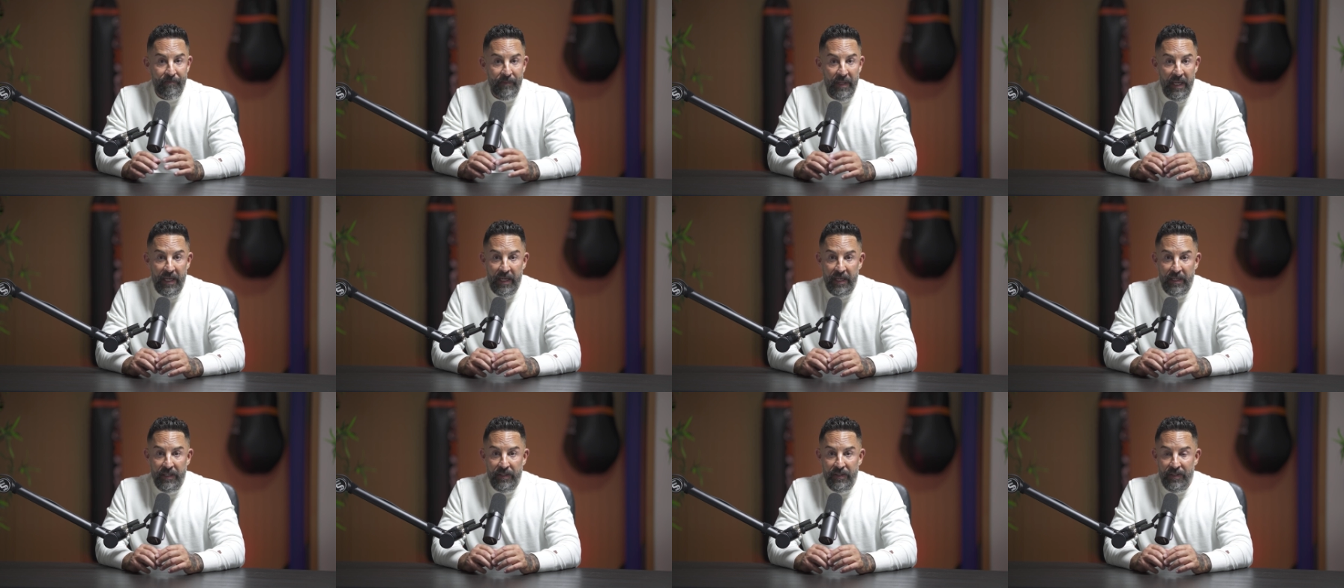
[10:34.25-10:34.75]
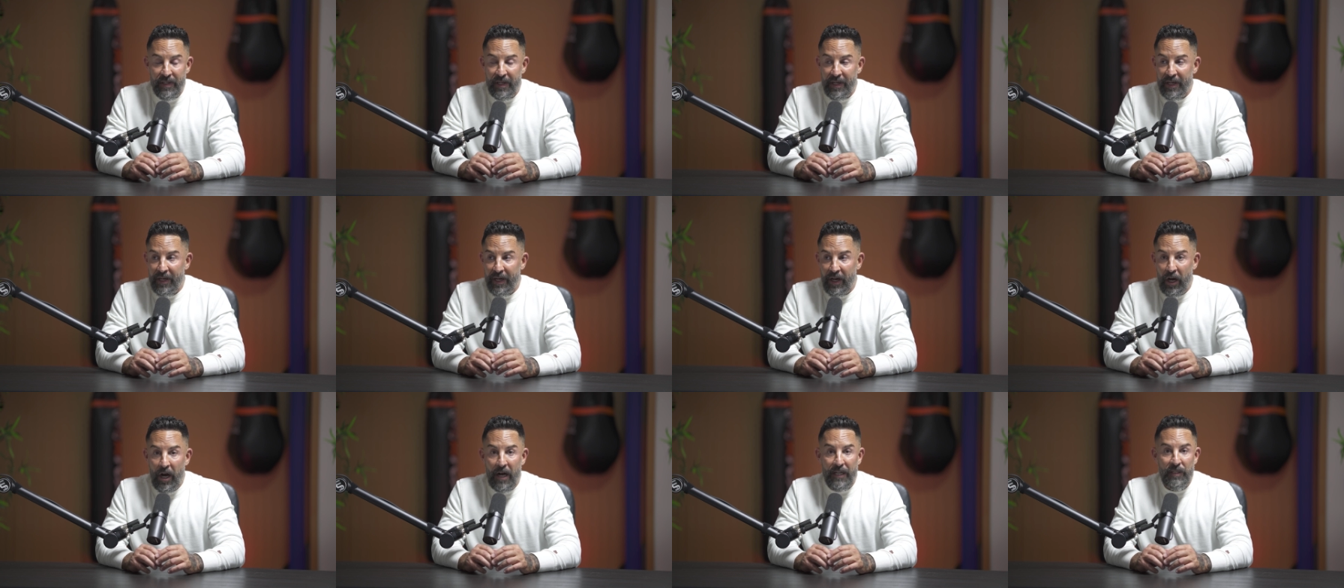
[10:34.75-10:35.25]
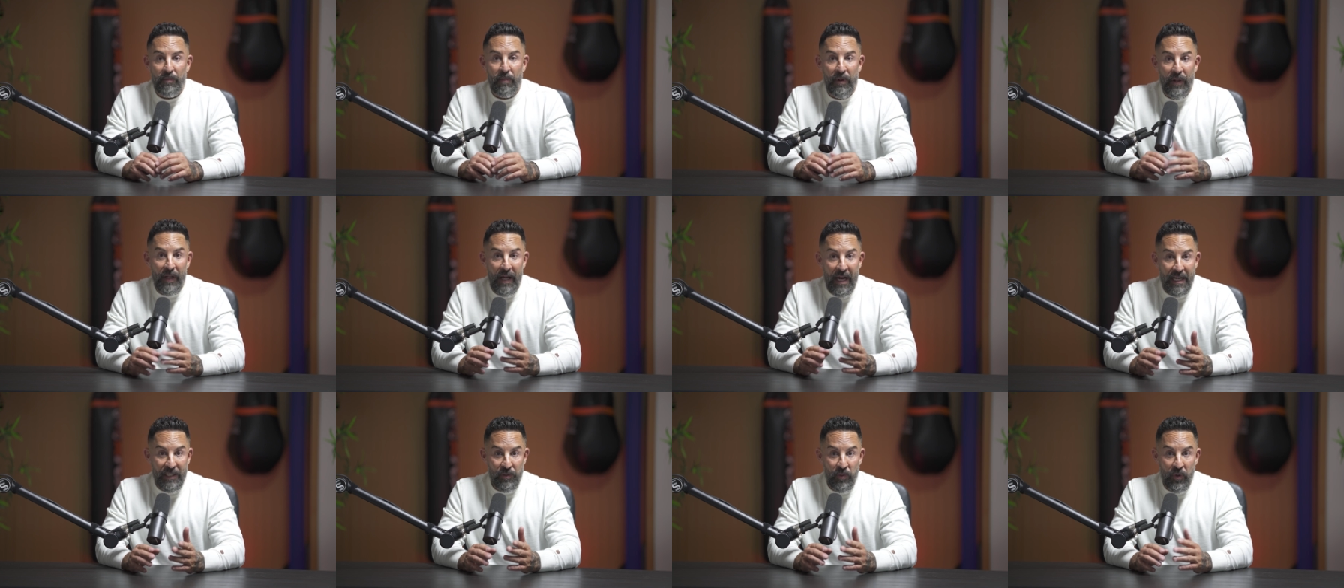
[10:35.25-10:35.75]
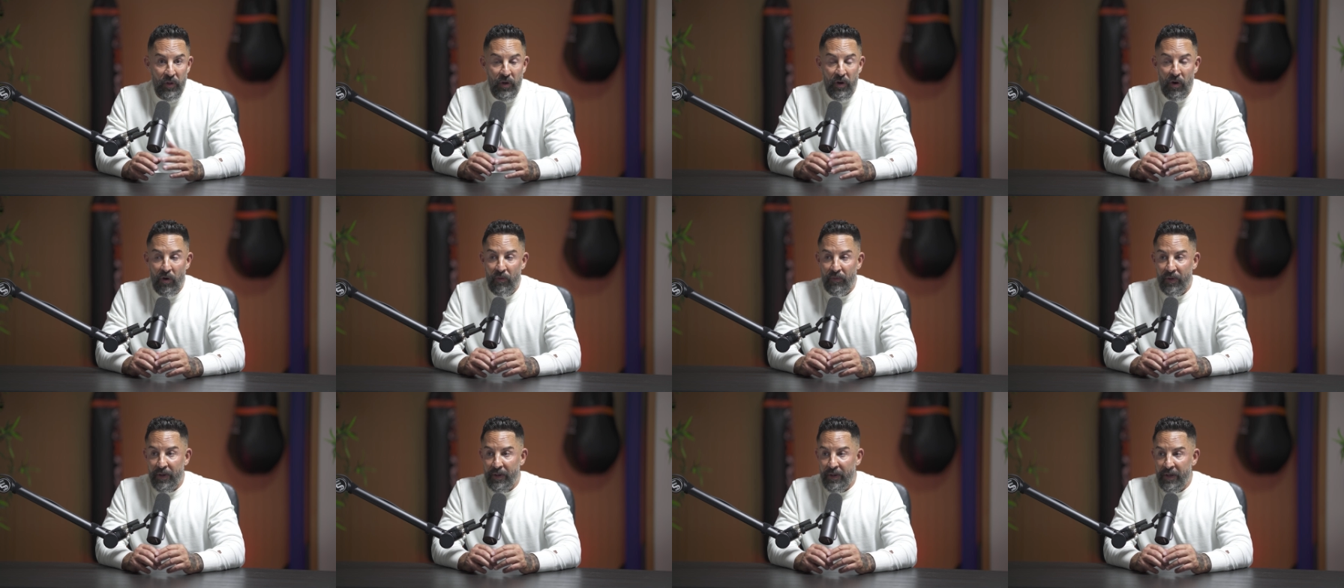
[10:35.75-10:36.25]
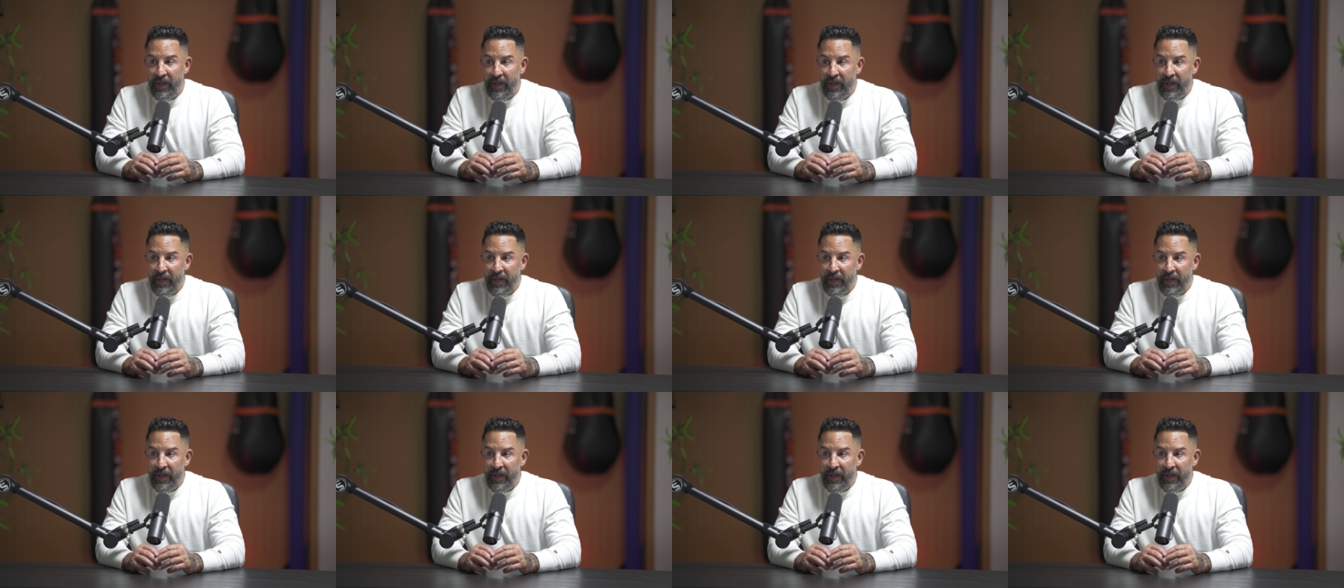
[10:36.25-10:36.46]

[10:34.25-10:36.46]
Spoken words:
He's hospitalized with COVID.